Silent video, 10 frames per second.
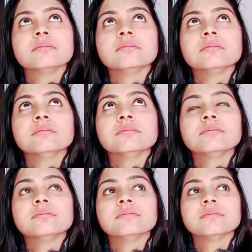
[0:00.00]

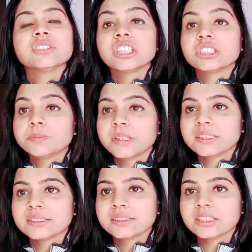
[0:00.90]
Mm,
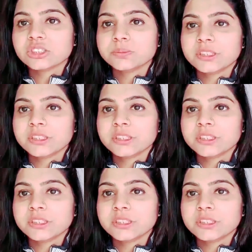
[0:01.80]
suspense